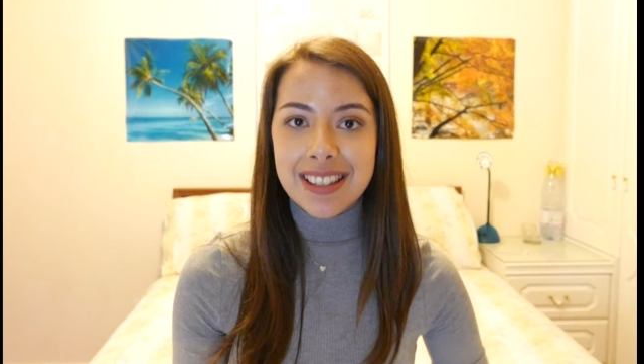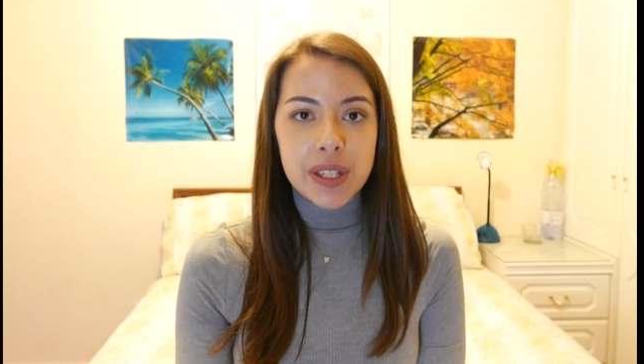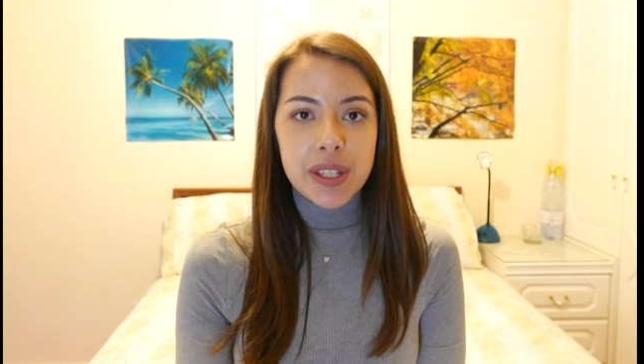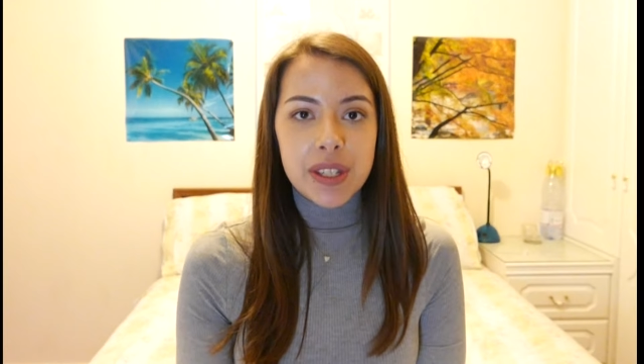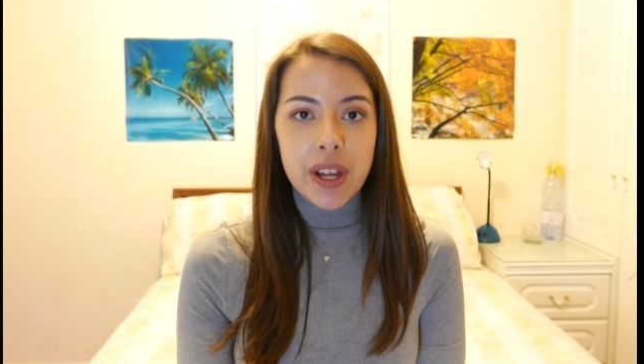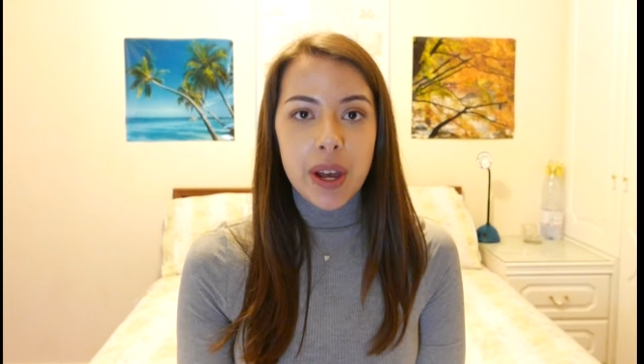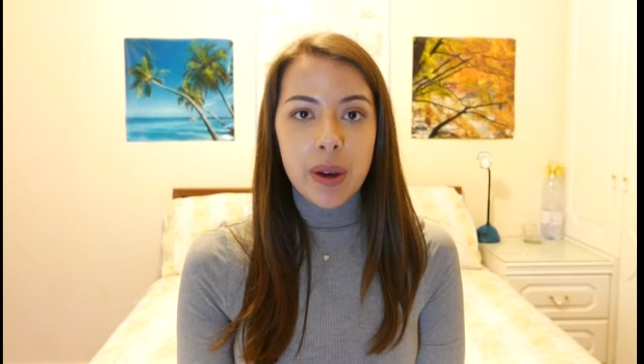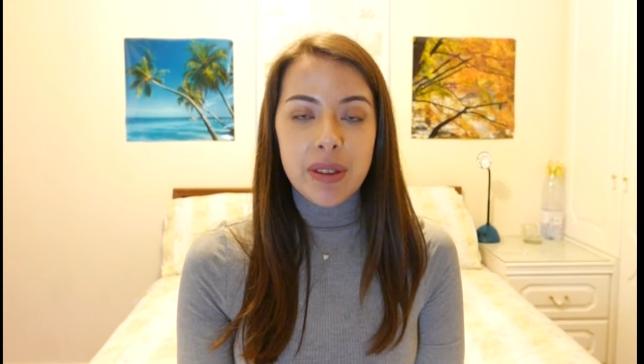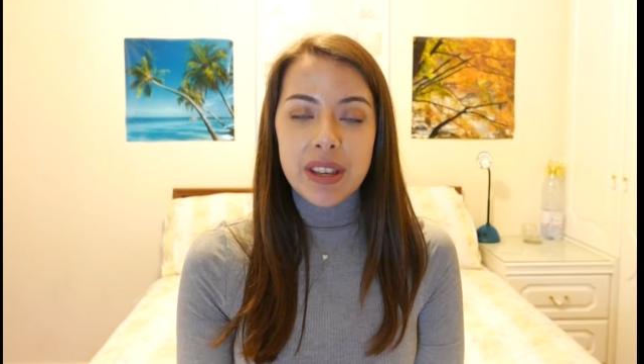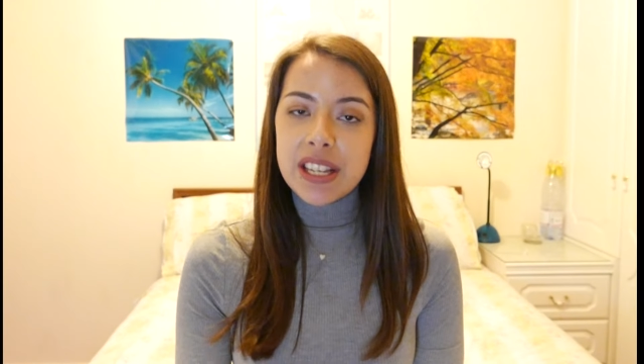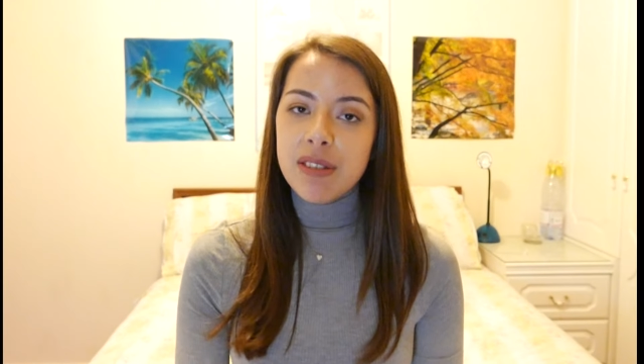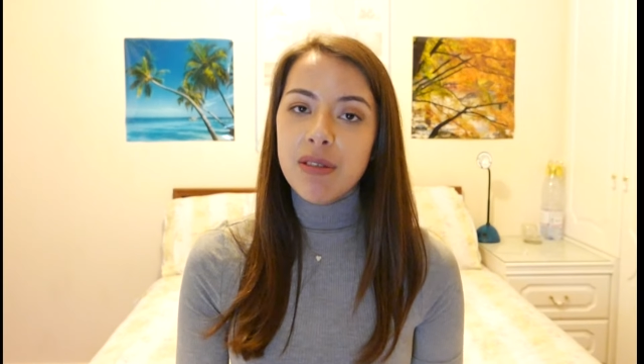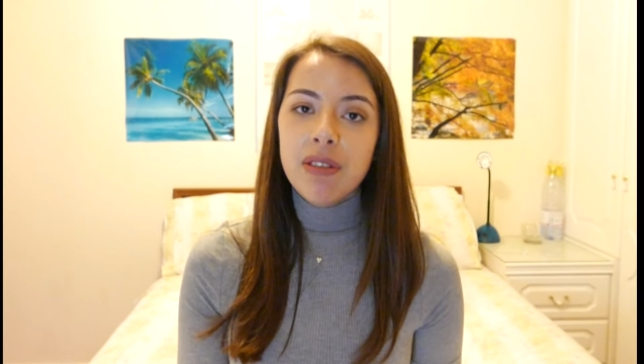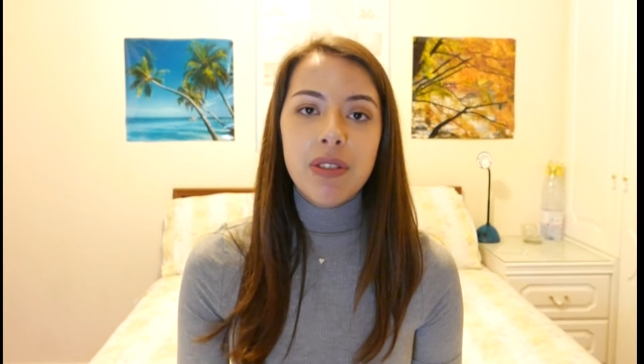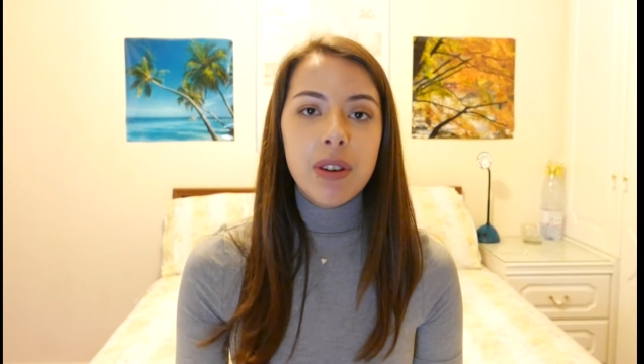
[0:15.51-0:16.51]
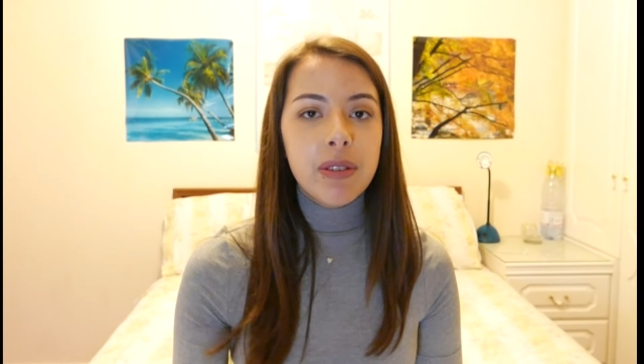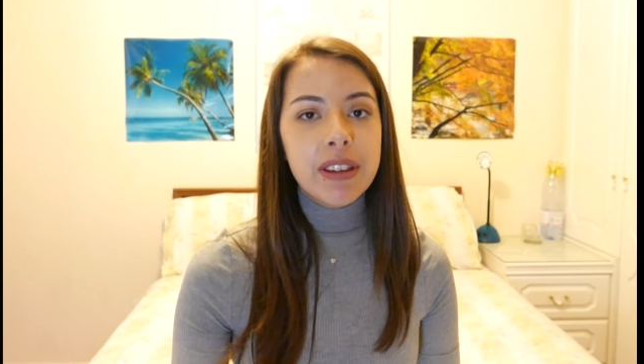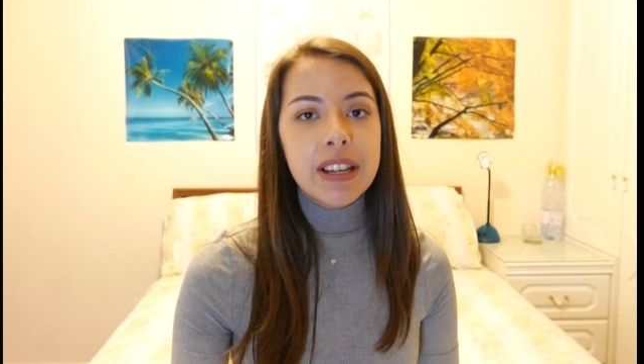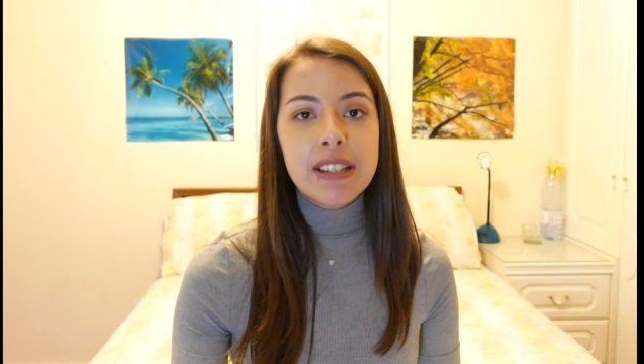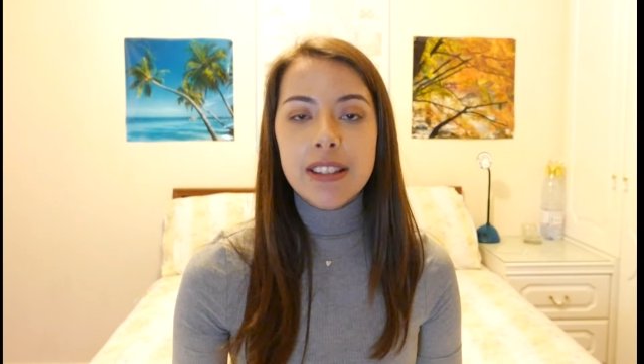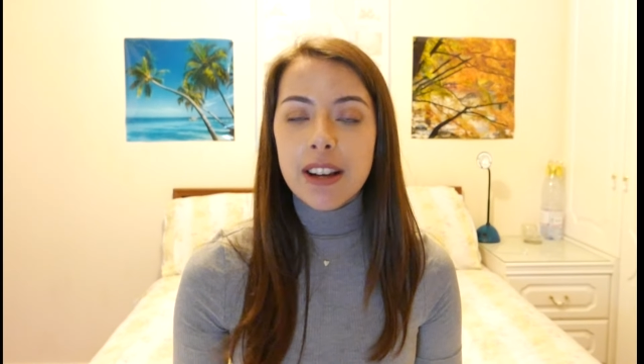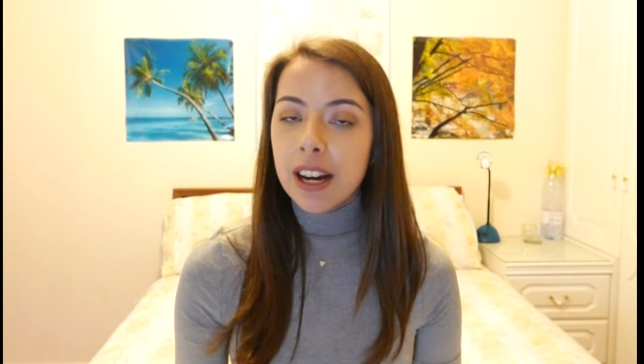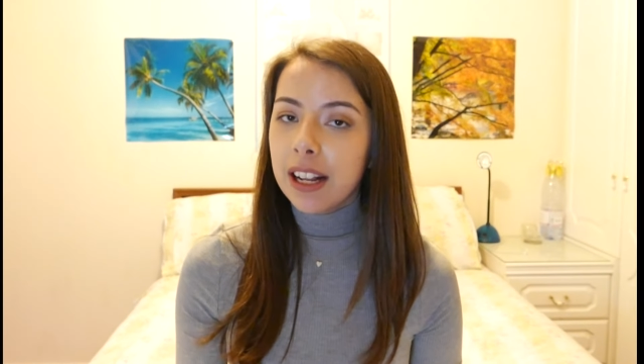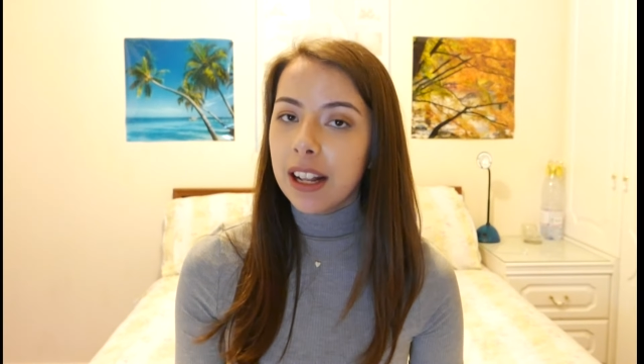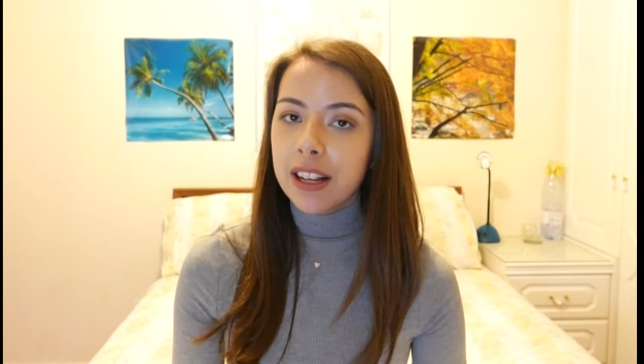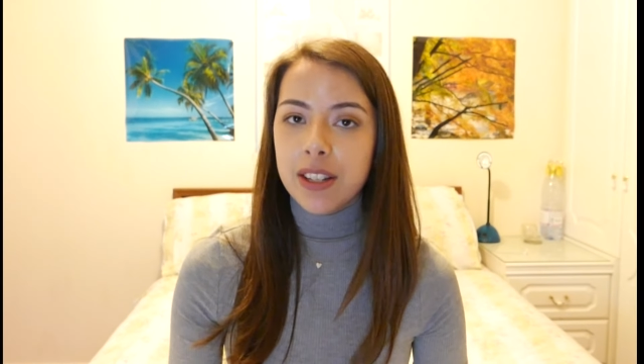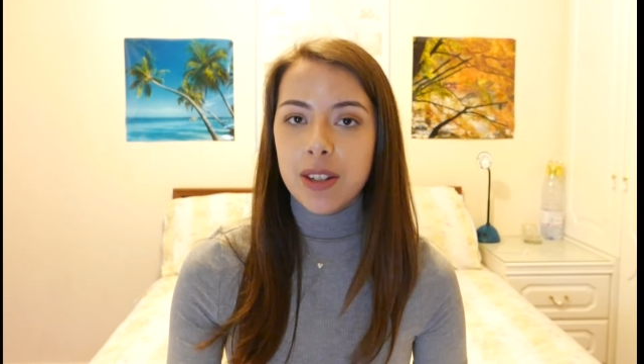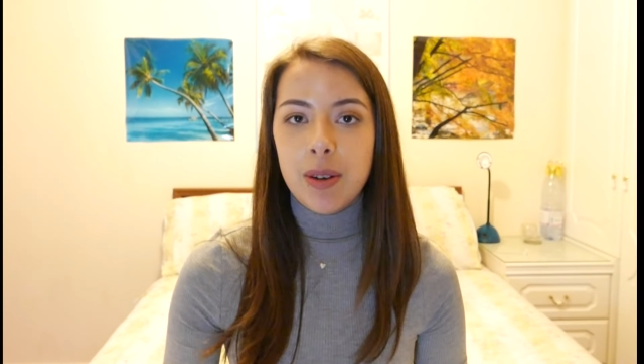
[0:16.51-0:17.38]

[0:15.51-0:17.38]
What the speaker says: So these are a few things that I like